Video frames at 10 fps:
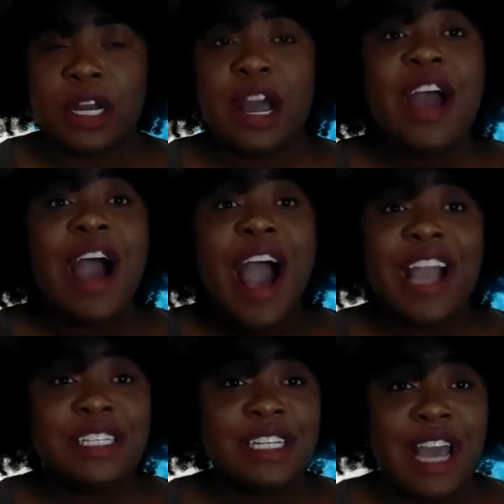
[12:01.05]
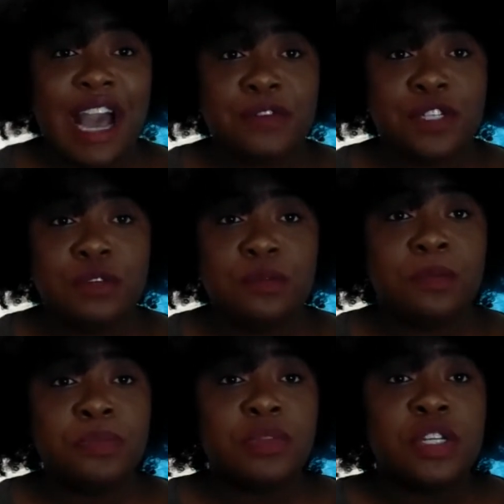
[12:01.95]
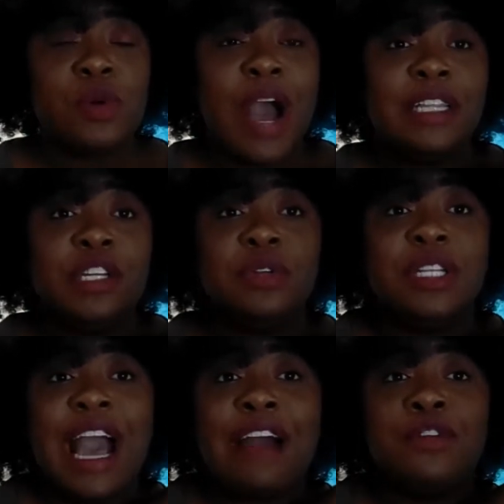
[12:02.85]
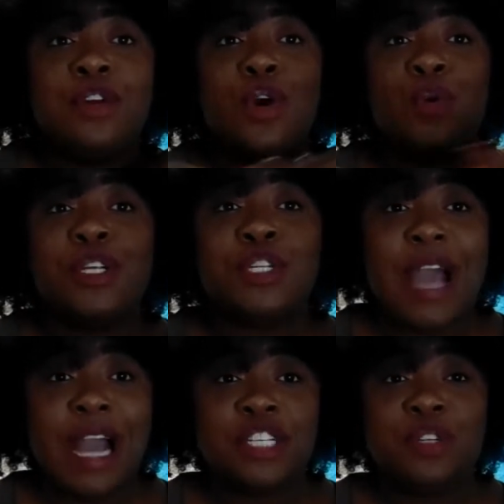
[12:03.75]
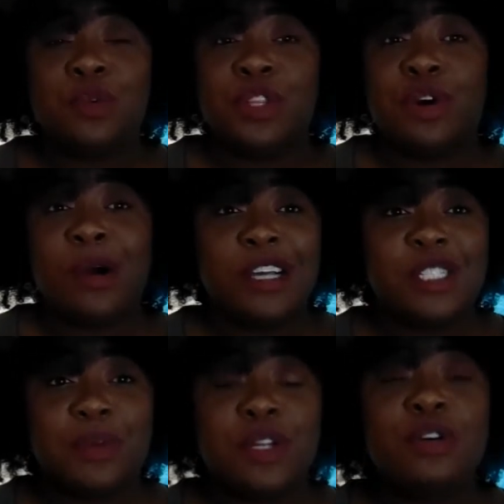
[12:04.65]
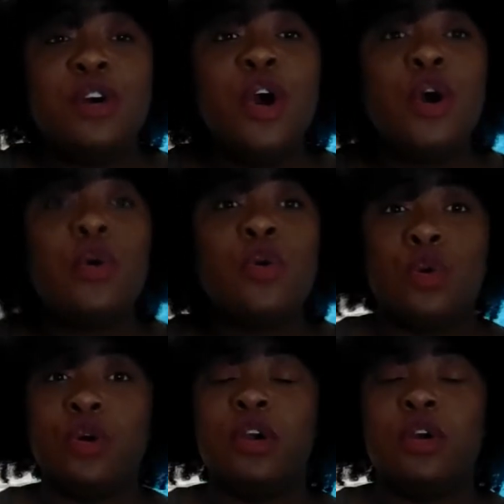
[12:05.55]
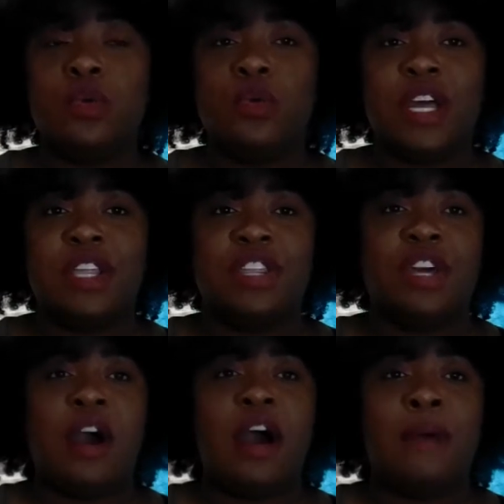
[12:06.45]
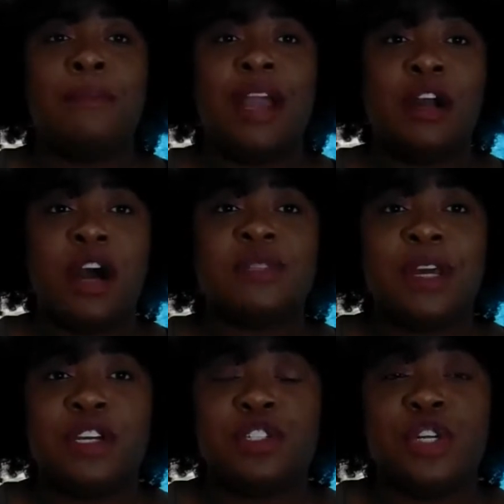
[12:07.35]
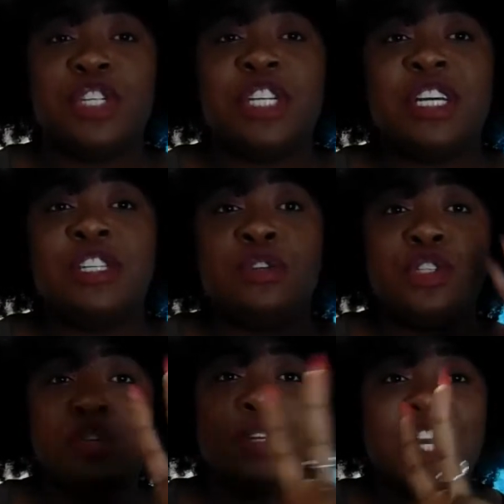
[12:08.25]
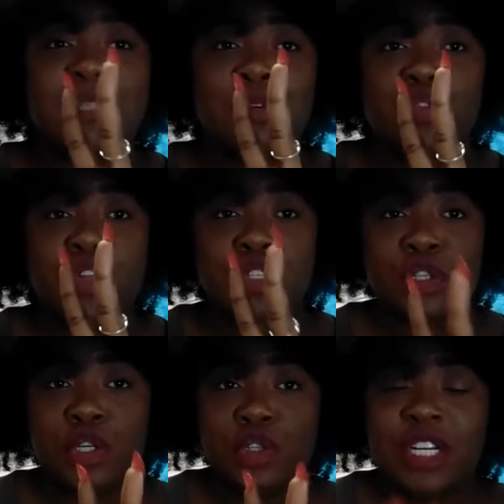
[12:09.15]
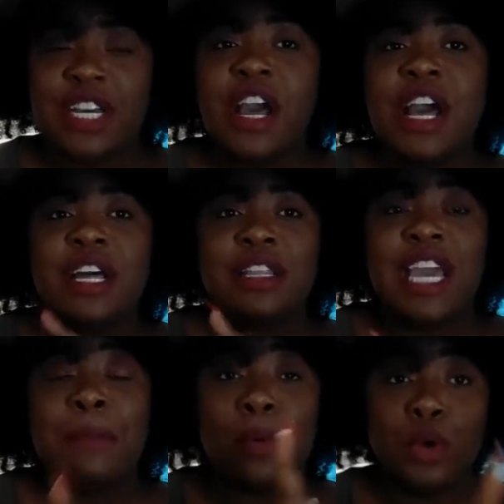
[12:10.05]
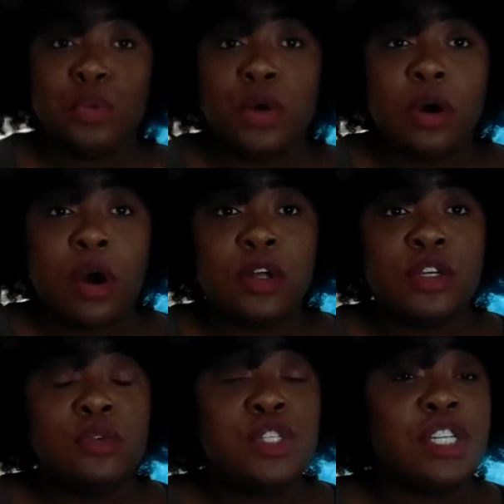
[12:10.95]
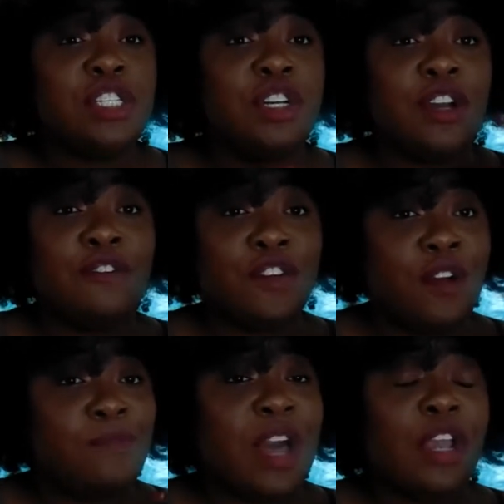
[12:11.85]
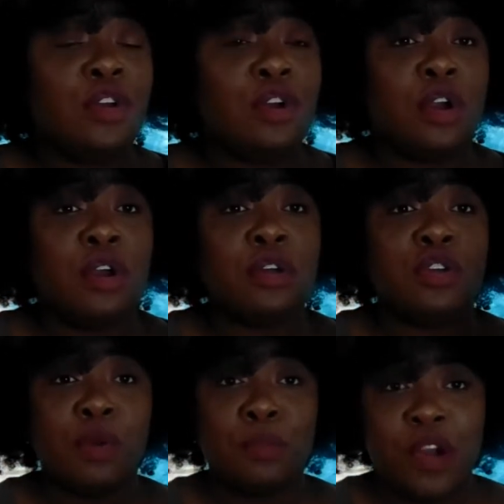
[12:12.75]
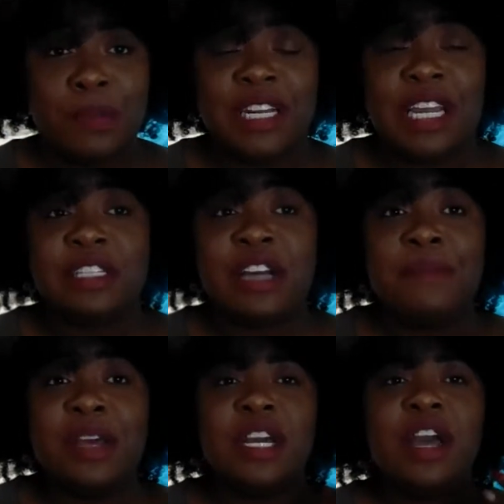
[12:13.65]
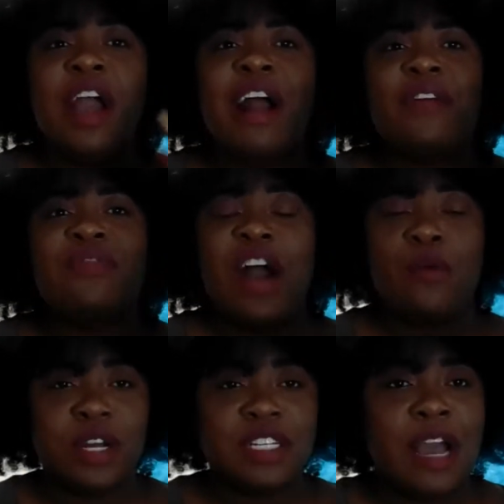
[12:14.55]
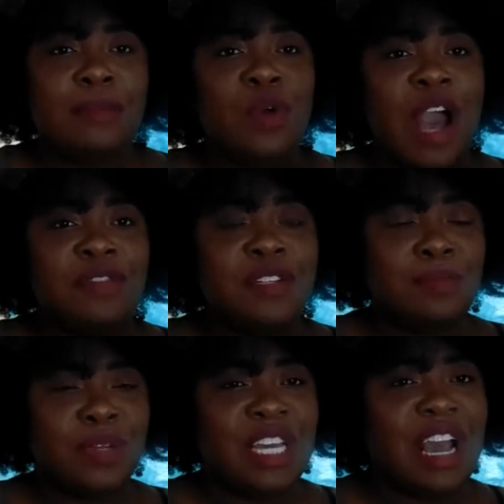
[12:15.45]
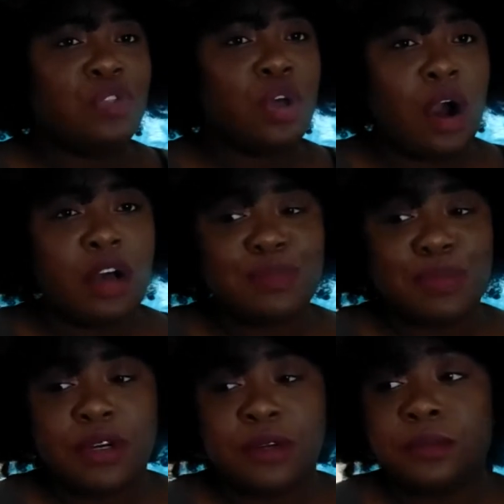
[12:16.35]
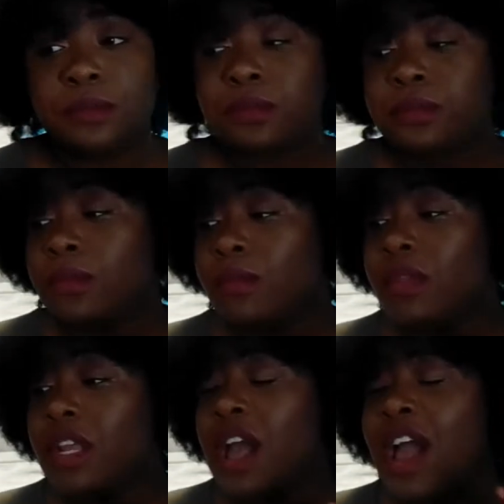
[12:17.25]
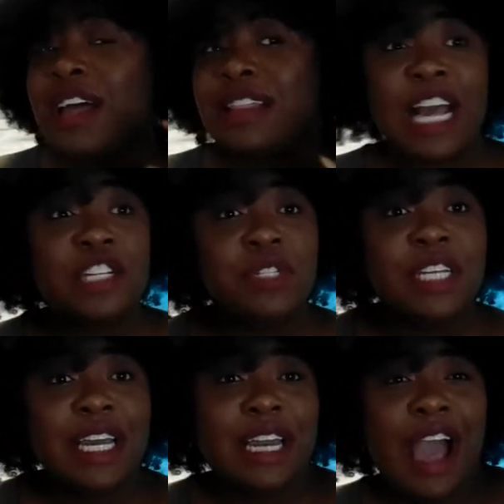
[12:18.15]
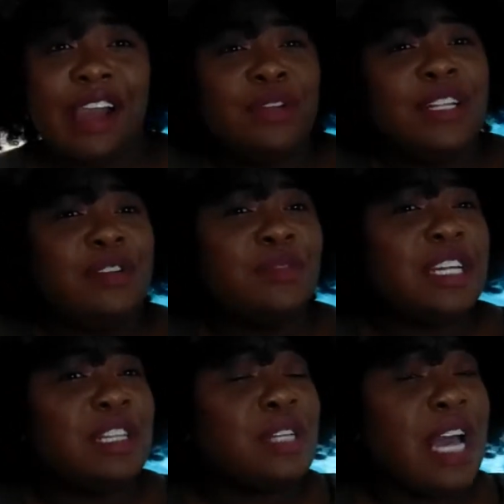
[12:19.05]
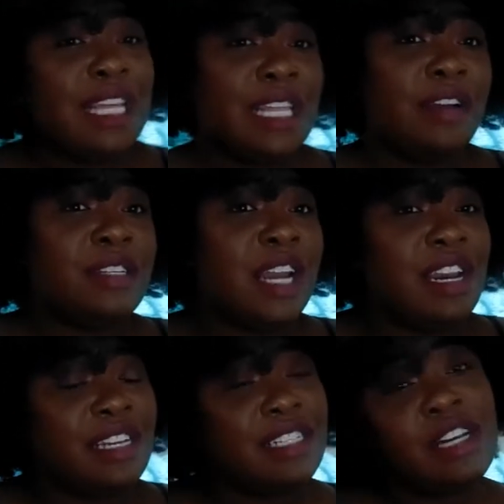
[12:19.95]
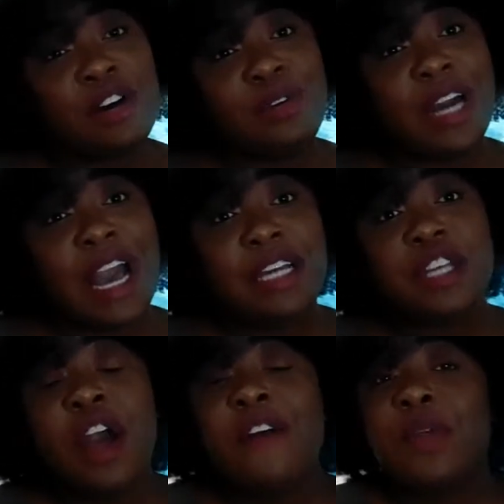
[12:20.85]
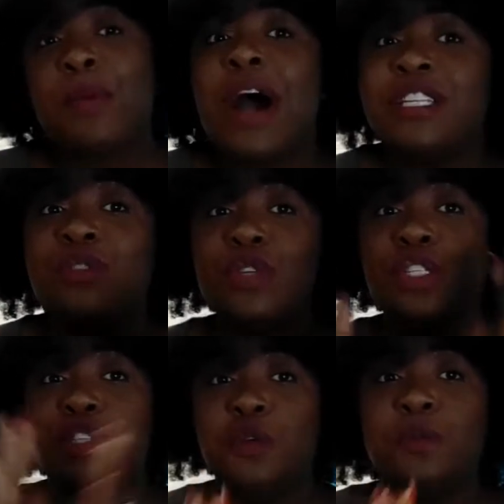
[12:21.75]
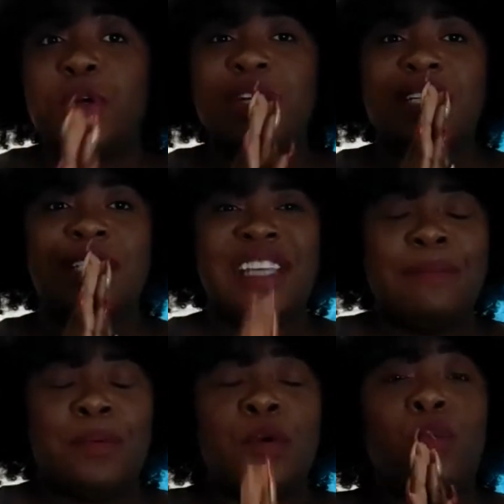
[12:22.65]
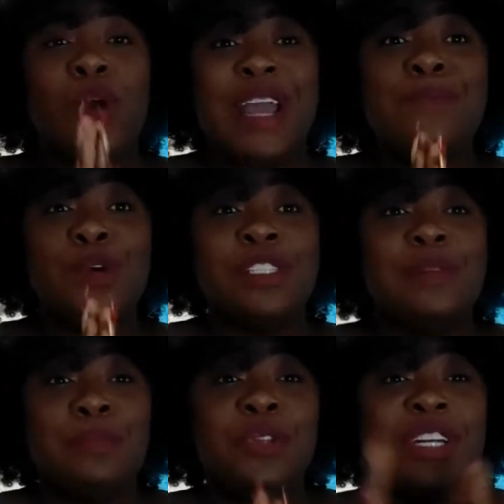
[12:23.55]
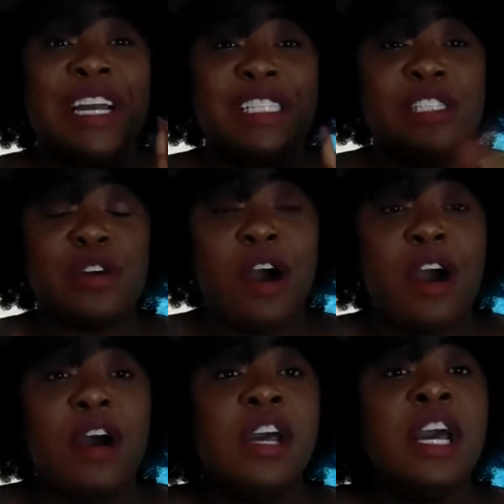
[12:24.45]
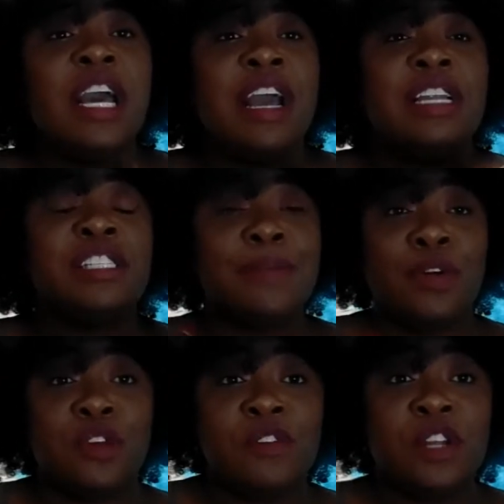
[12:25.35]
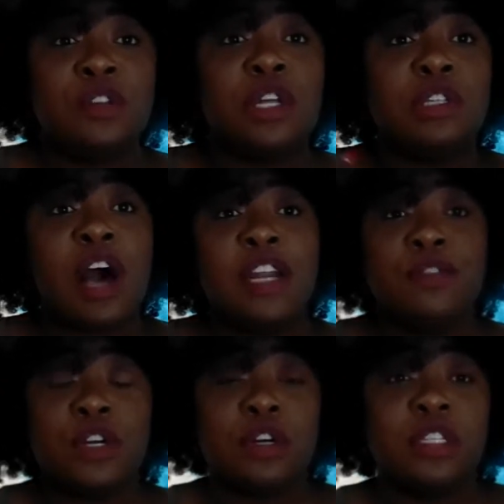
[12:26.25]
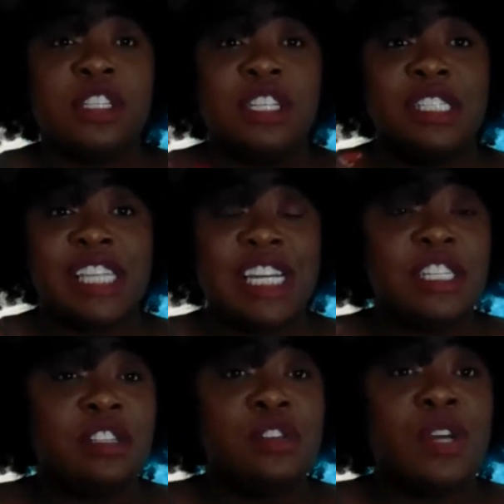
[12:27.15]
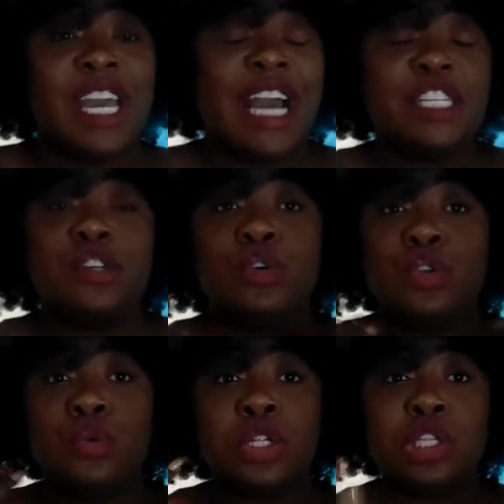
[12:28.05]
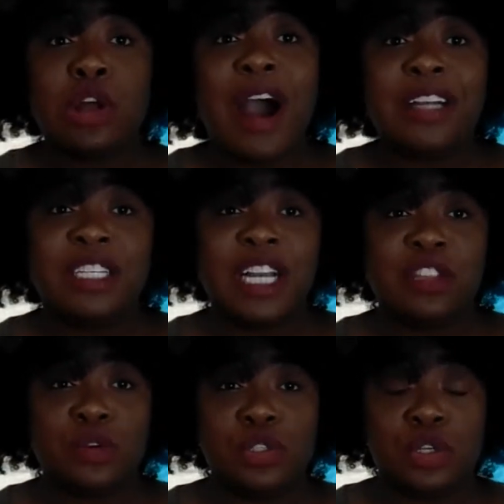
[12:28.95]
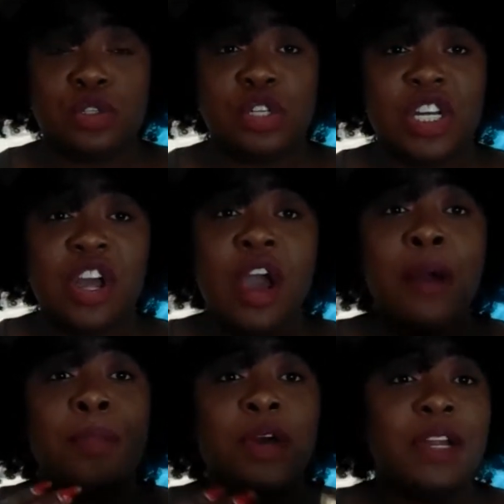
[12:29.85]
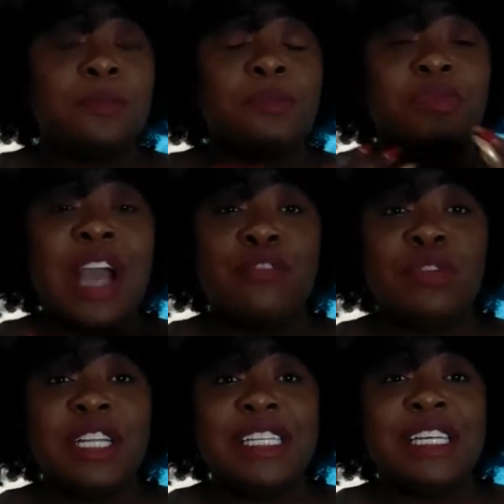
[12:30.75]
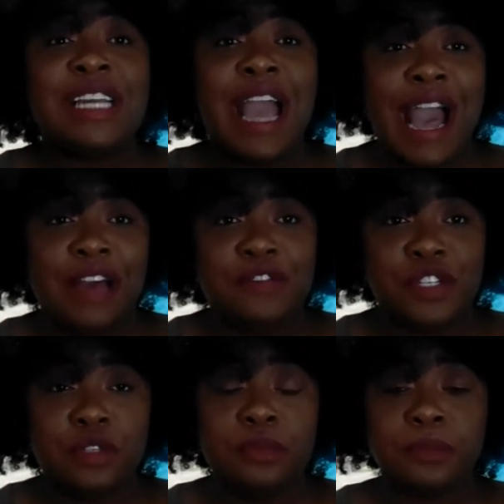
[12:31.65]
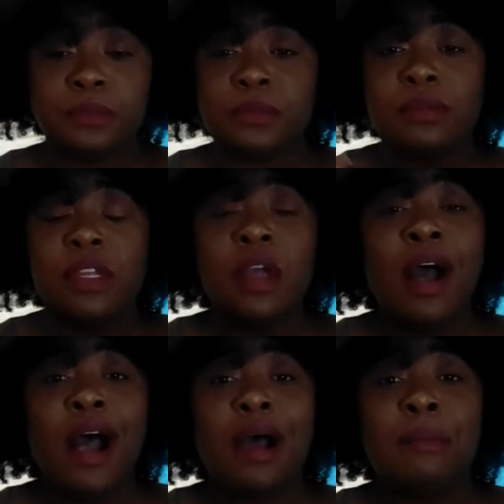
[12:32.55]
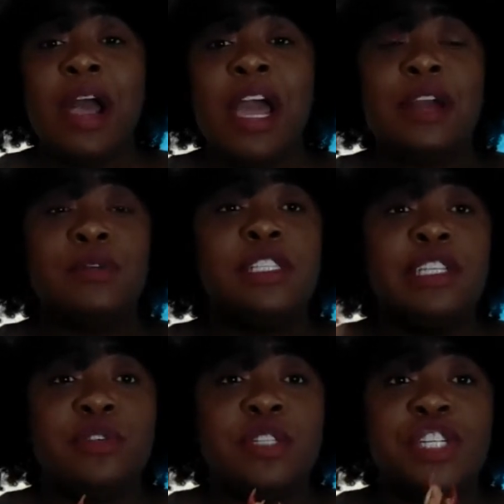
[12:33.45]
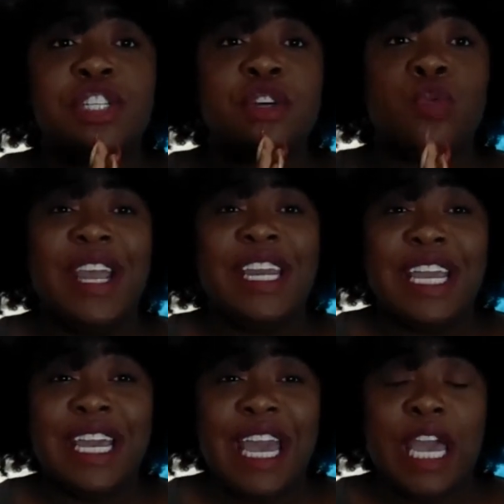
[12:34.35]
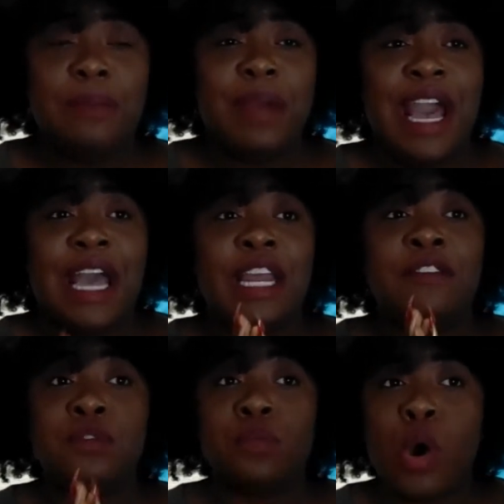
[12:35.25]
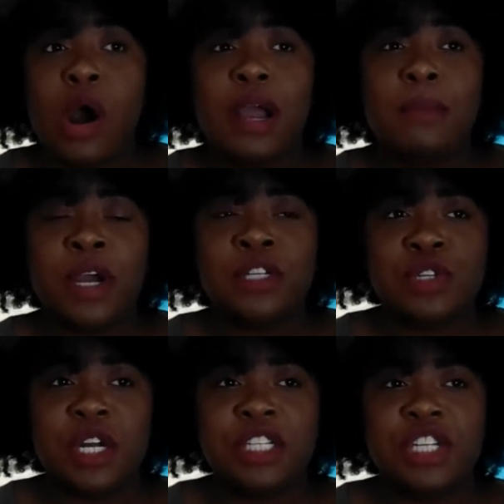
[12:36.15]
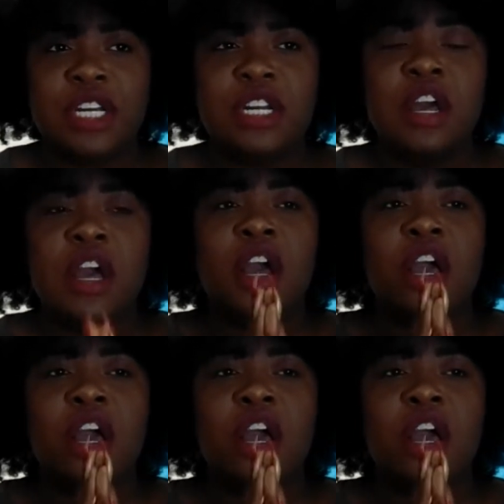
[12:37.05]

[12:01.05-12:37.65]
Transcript: work. I didn't have to. So I literally have no interaction with the hospital or with my cosmetic surgeon until 2 days before the surgery. They both will call you just to confirm that your appointment date is coming and that what time you have to be at the hospital. And that's really it. I really don't think there's anything else that I need to tell you guys. The process was super simple. Way more simple than I saw in some other videos. A lot of girls in the States and the UK had to go through a lot to get their surgery, but I really didn't have to. It was literally just a waiting game, and if you want a breast reduction